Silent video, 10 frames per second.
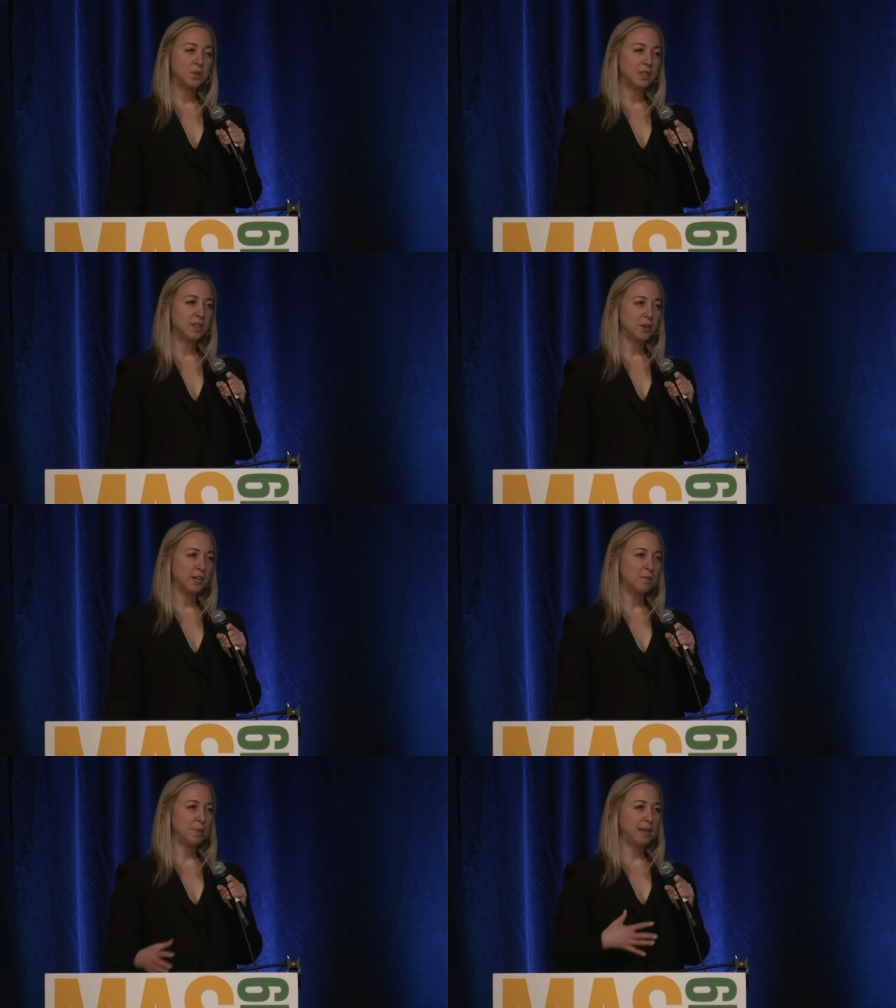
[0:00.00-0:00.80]
that there
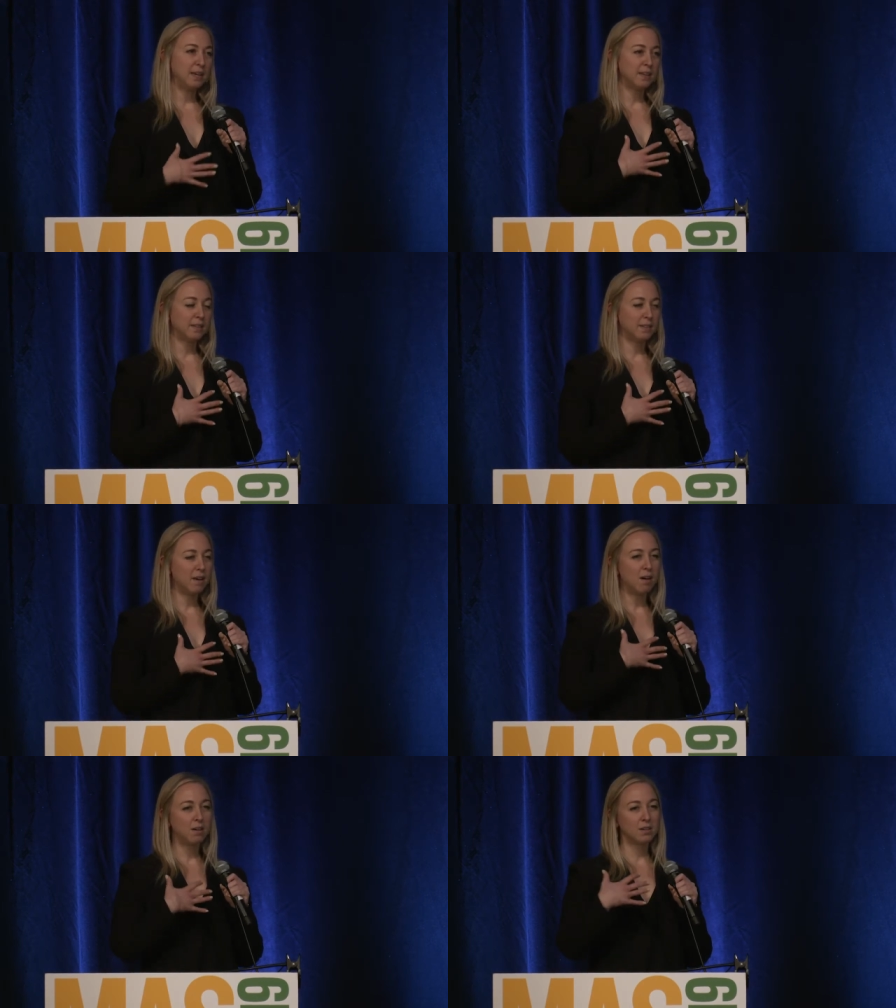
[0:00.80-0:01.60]
can be a
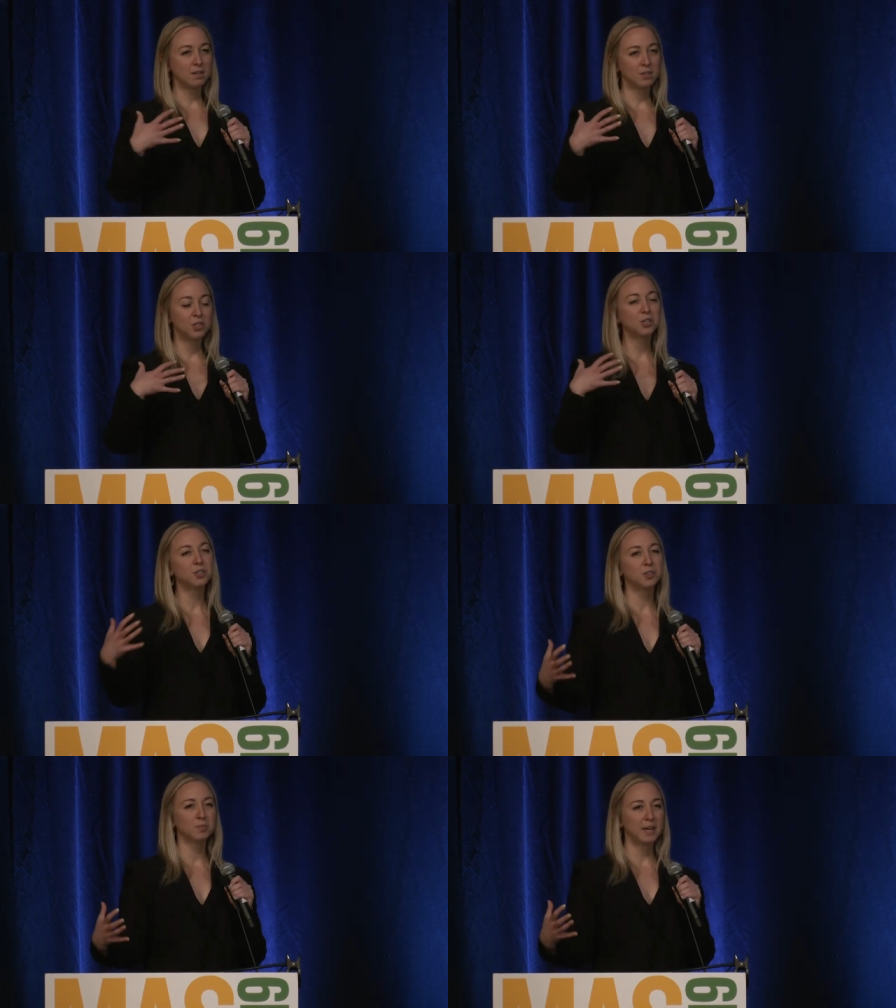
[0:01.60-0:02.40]

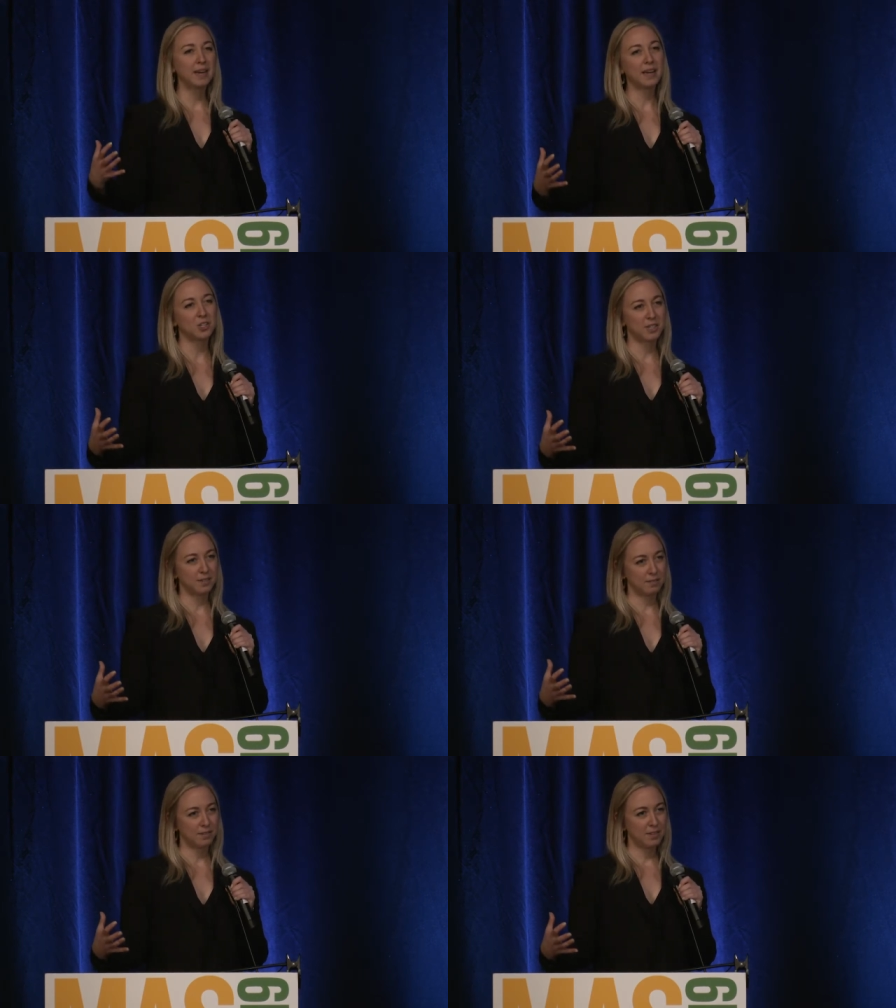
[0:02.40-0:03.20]
long-term connection